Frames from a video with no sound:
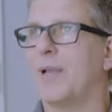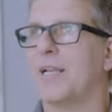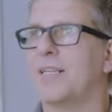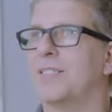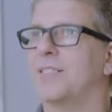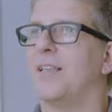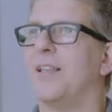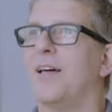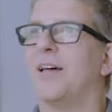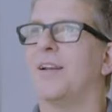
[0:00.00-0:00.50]

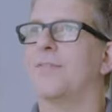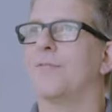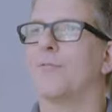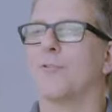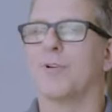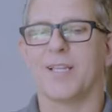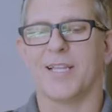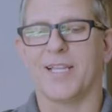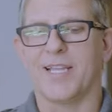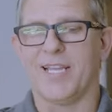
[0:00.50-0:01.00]
makes a lot of
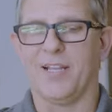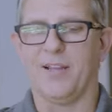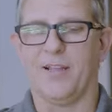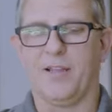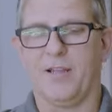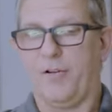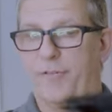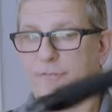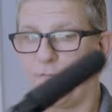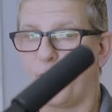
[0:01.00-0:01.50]
really
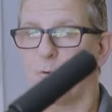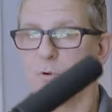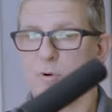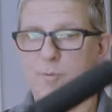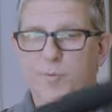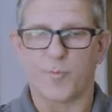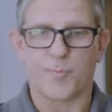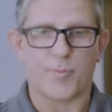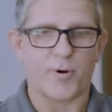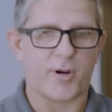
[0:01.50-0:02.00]

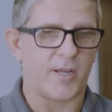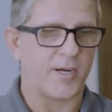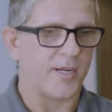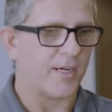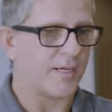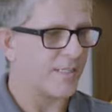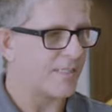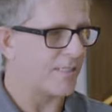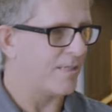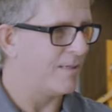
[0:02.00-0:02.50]
affordable
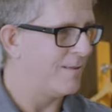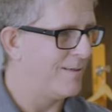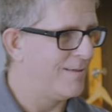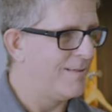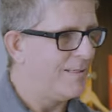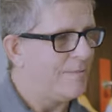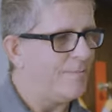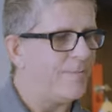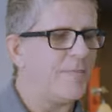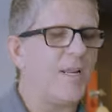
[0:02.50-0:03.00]
products.
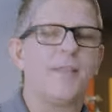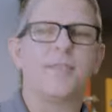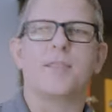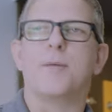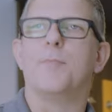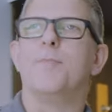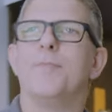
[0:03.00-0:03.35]
Not the